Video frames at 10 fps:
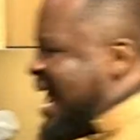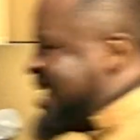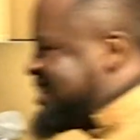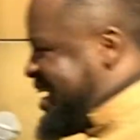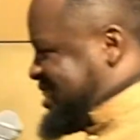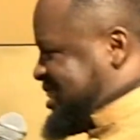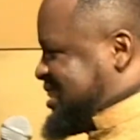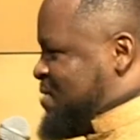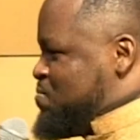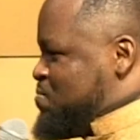like this,
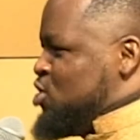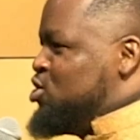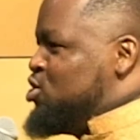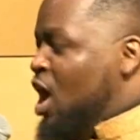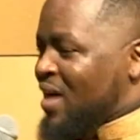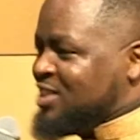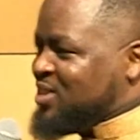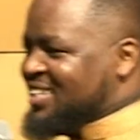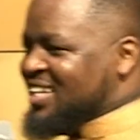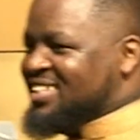you know what you
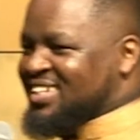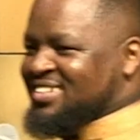are thinking.